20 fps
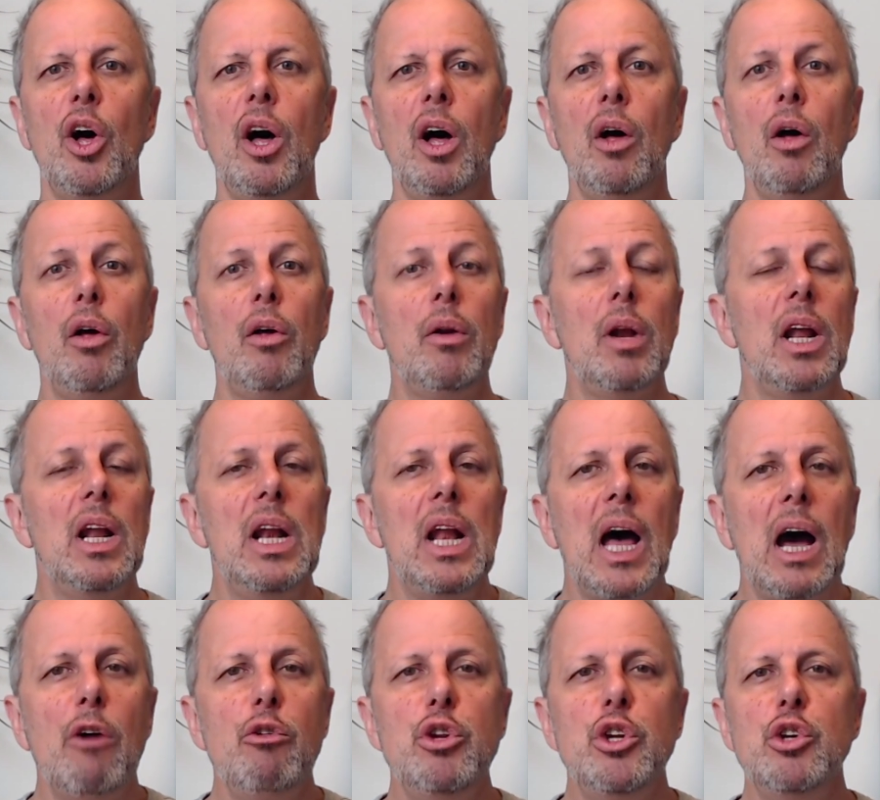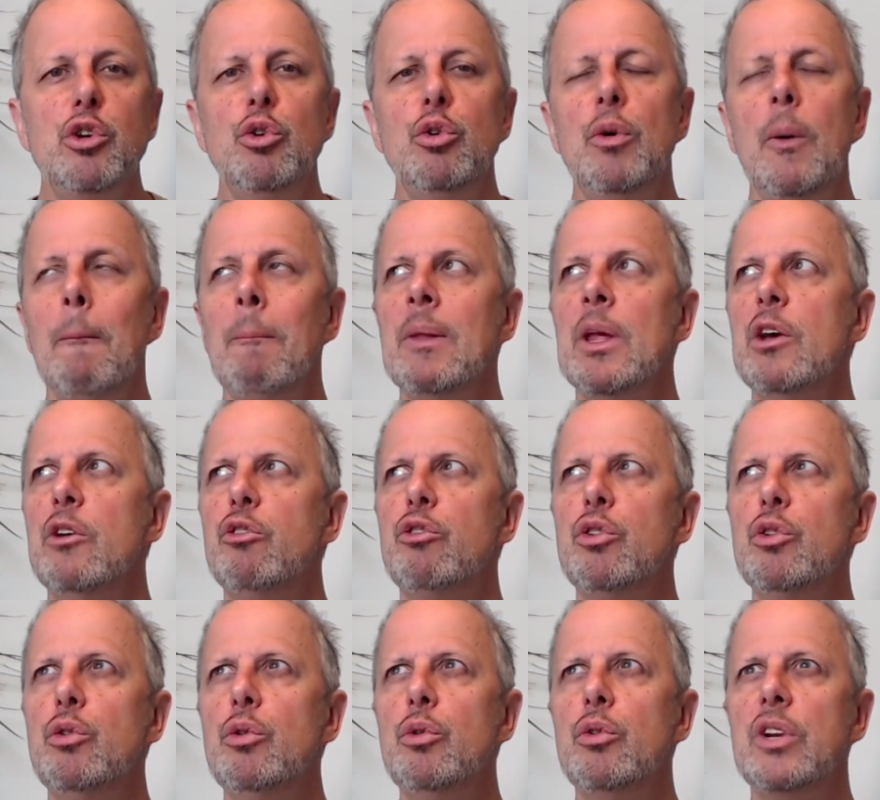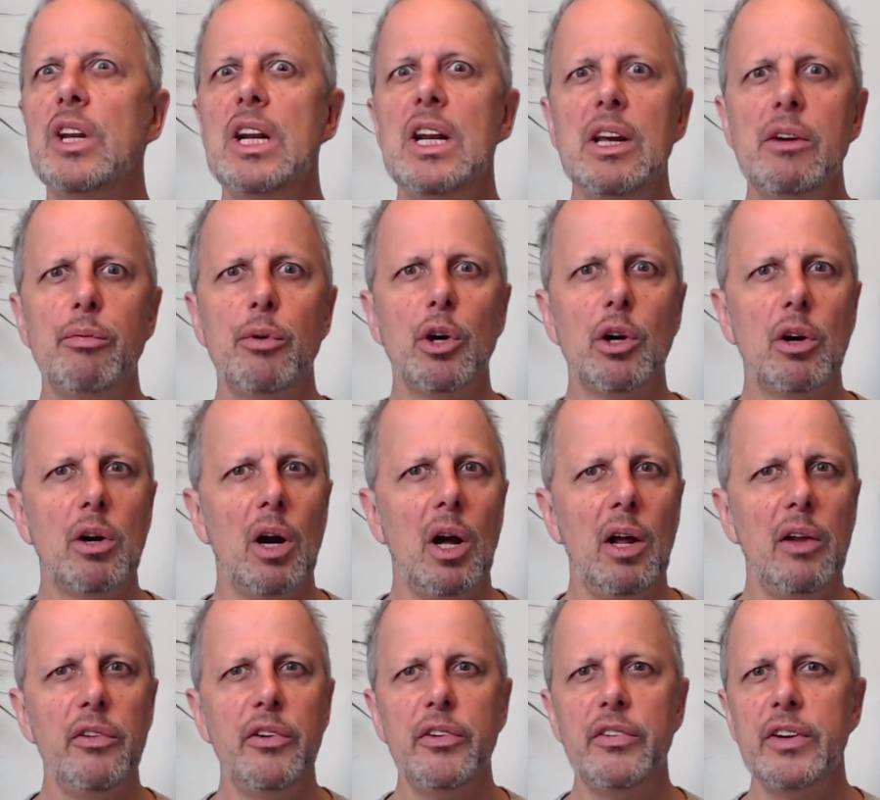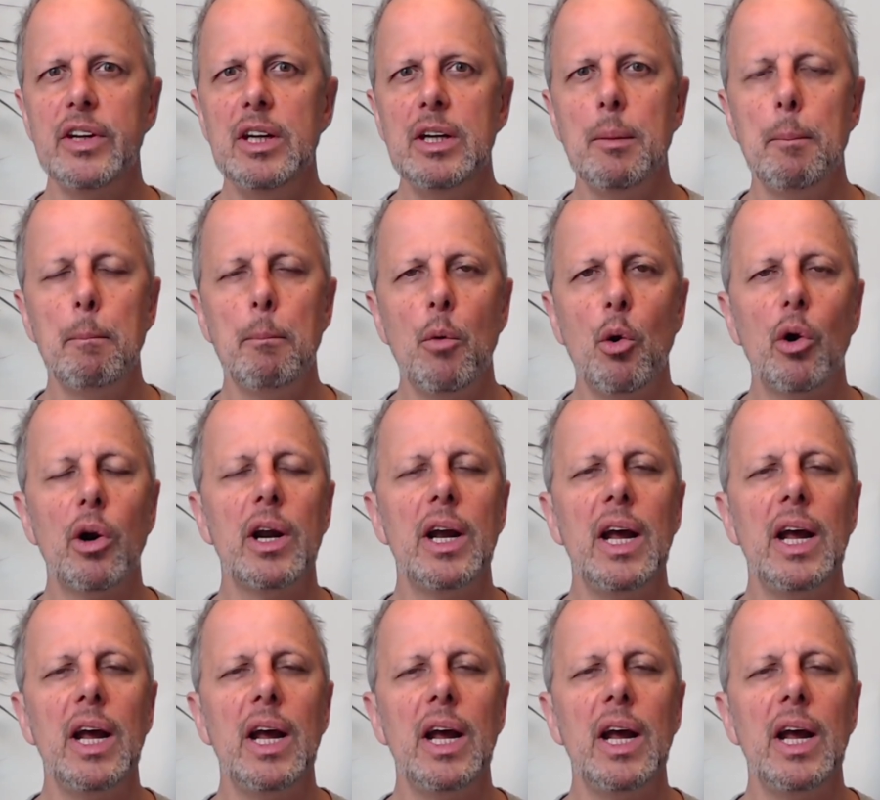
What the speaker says: all allow you to deliver content in a more